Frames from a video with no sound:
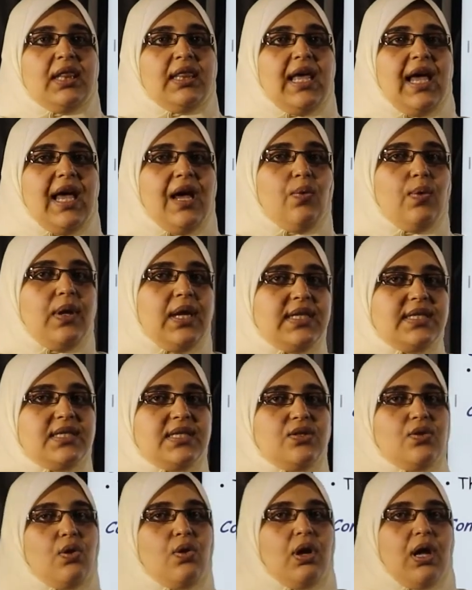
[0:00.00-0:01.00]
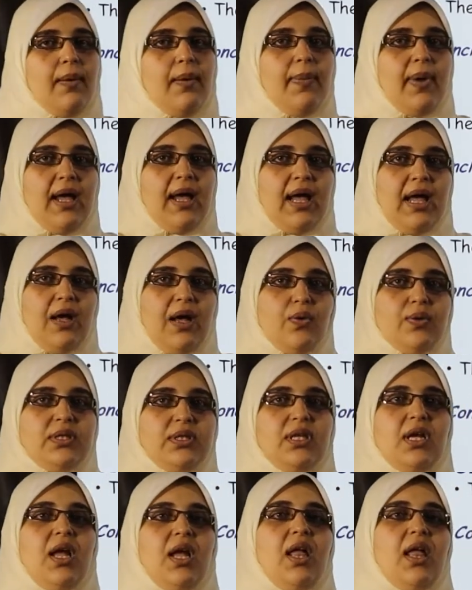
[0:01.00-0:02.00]
Now let's talk about
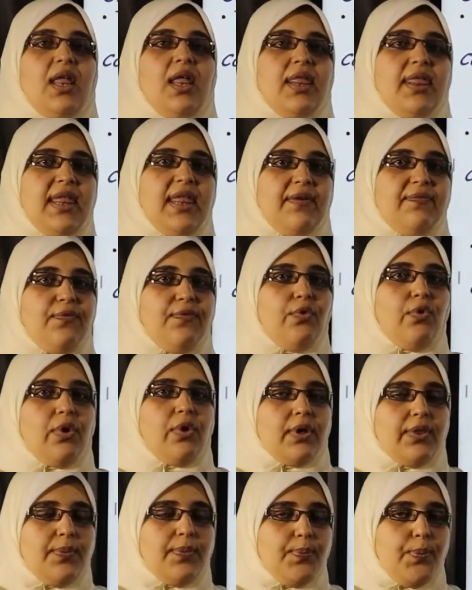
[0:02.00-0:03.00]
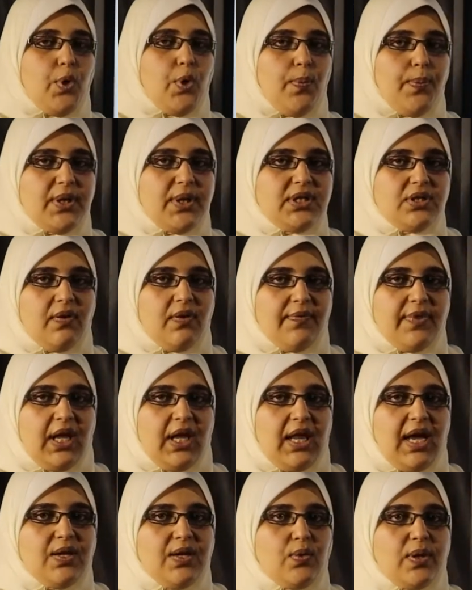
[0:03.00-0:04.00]
the fourth property of the
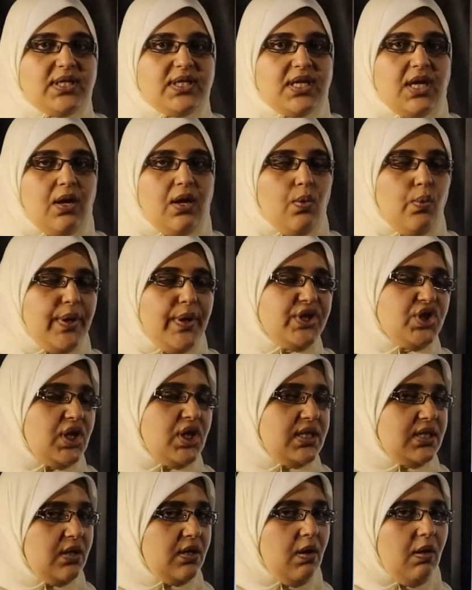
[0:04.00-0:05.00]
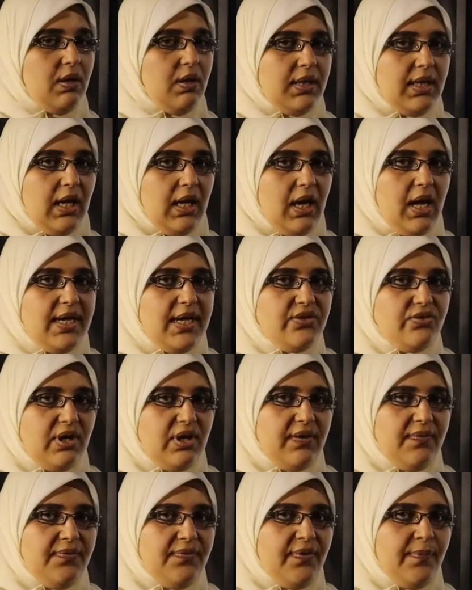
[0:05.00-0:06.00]
light, which is called the light
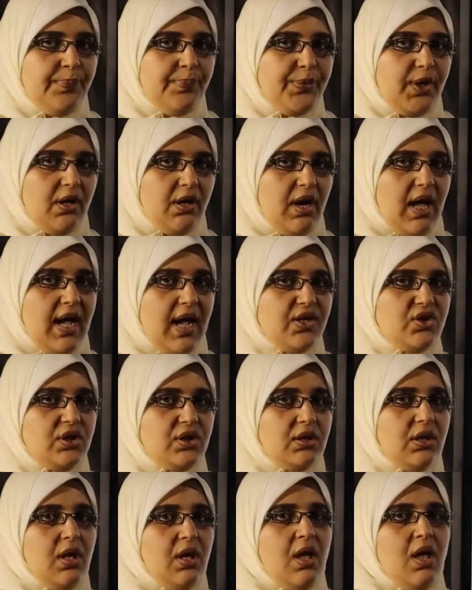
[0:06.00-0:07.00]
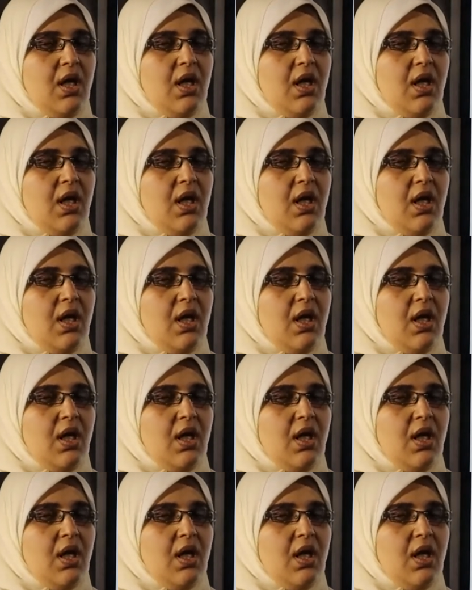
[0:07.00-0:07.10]
refraction.